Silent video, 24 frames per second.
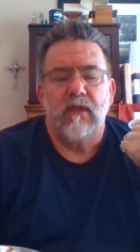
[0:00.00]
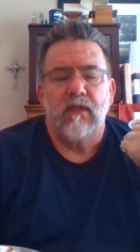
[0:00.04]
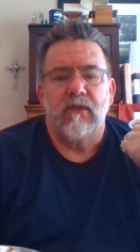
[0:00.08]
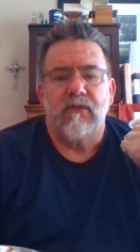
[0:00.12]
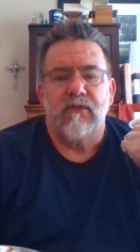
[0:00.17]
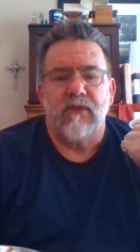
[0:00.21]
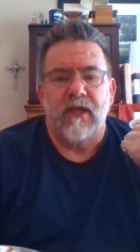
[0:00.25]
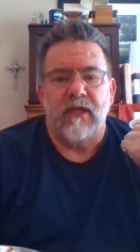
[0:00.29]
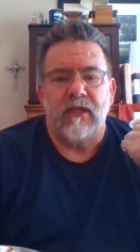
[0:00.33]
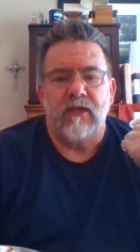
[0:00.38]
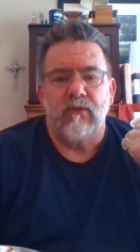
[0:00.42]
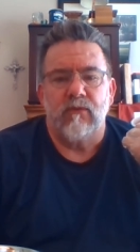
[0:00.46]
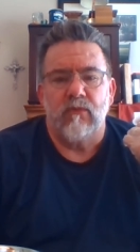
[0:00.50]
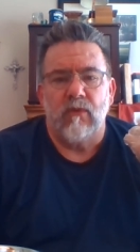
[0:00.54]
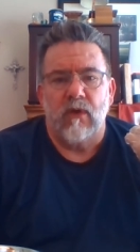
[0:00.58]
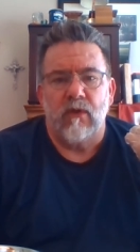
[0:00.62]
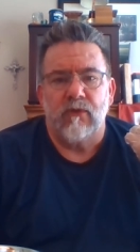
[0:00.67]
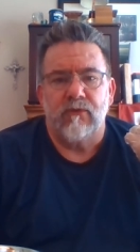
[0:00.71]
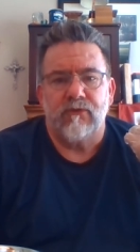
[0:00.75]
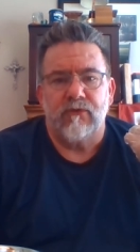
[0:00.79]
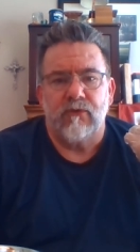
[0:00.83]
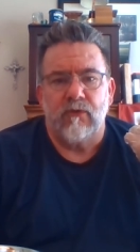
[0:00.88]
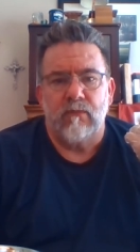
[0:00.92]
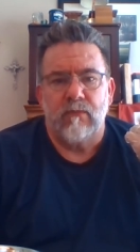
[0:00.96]
Thank you all
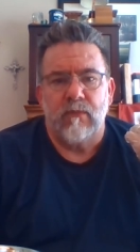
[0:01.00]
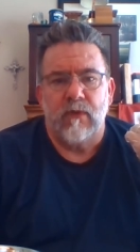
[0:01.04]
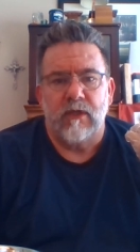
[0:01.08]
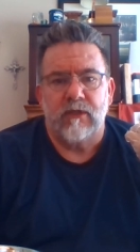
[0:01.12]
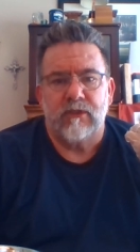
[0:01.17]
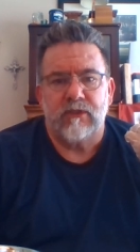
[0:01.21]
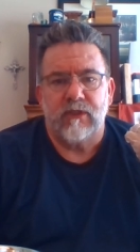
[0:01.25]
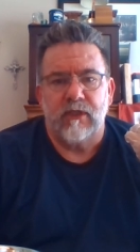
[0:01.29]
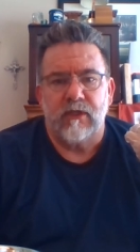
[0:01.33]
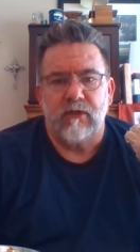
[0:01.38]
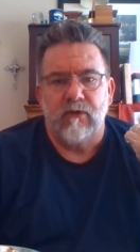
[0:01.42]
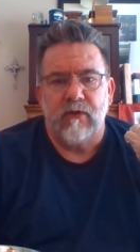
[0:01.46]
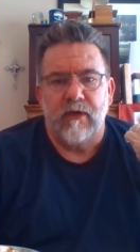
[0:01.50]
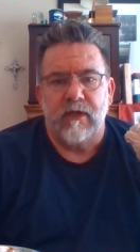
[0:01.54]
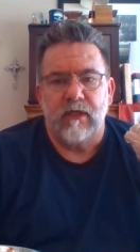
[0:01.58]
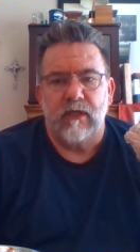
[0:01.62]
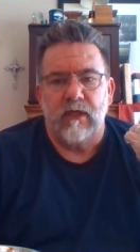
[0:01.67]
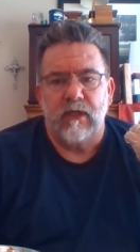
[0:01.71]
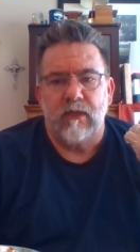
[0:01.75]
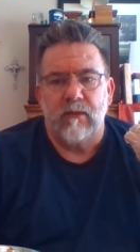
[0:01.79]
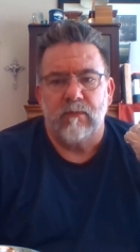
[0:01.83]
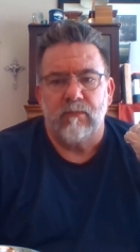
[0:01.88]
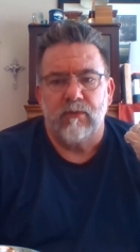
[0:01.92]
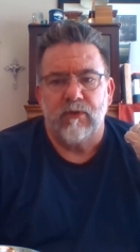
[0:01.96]
so much. I
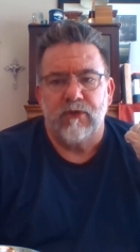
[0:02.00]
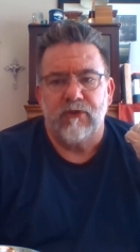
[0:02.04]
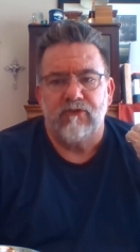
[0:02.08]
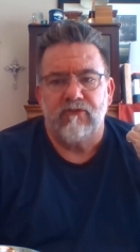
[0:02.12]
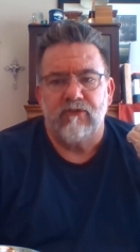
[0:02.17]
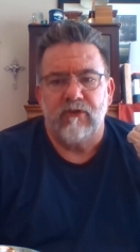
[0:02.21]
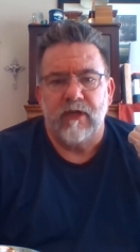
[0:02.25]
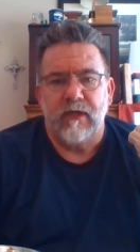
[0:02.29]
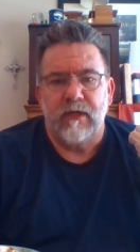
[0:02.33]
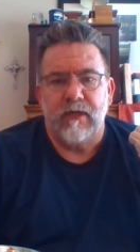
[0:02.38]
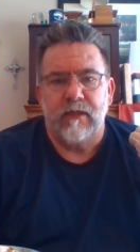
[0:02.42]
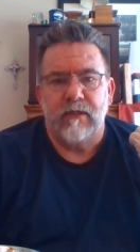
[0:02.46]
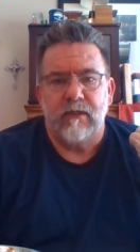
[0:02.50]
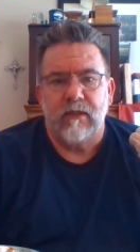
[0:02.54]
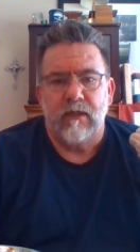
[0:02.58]
greatly appreciate it.